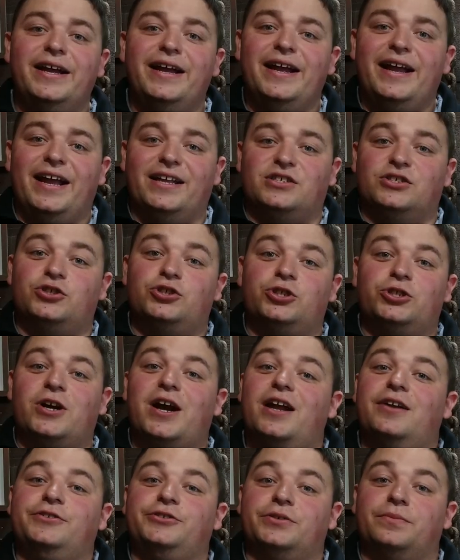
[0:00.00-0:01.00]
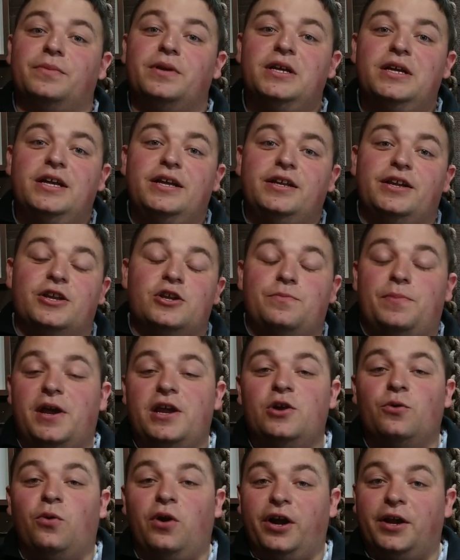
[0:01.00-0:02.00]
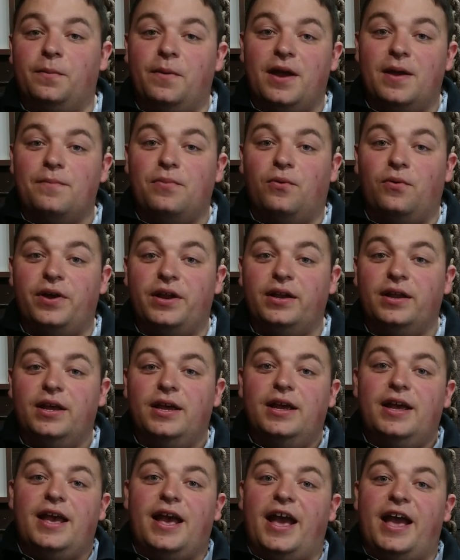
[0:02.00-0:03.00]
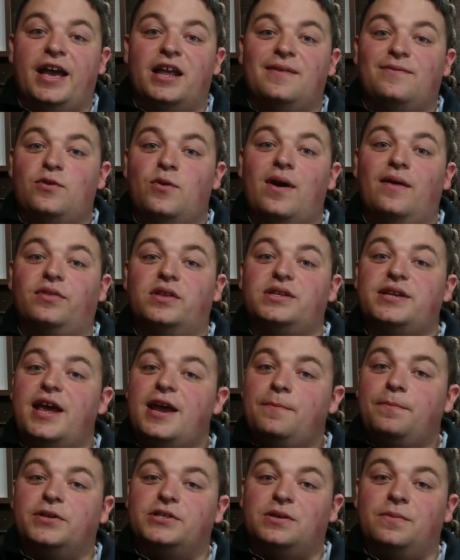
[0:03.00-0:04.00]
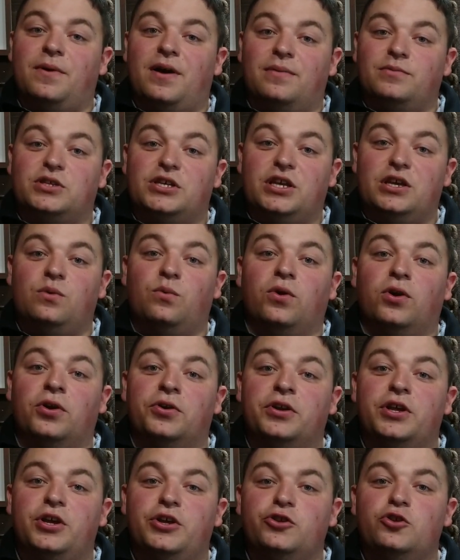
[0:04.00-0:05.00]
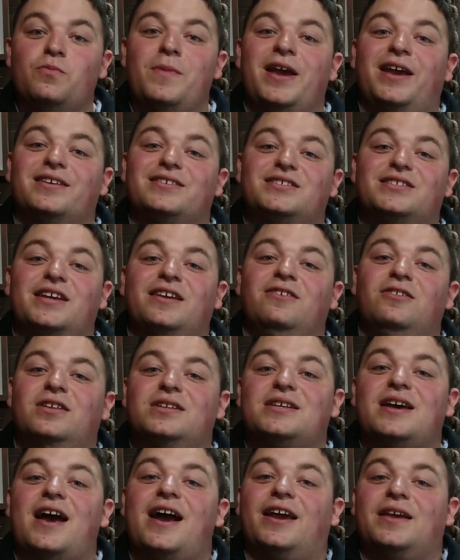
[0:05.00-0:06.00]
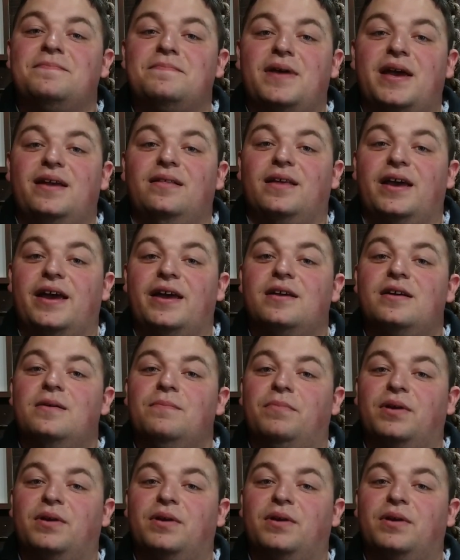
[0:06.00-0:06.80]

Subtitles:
It's a stratagem. Now, you pay your 1 command point, and if you have the Tank Bust a Bombs keyword, you make a single attack in melee.